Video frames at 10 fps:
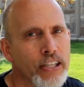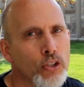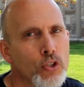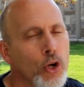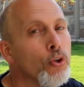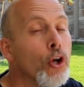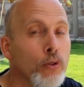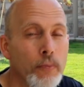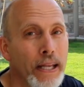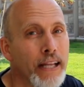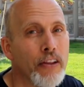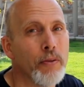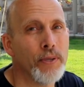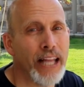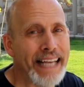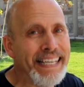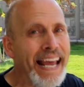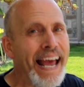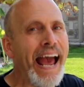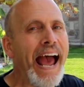And you don't know, depending on the plant,
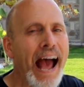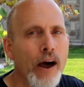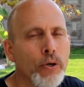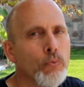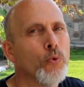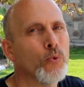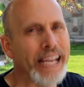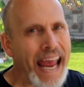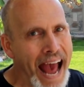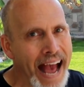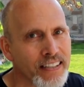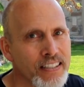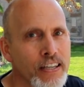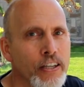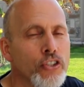how it will react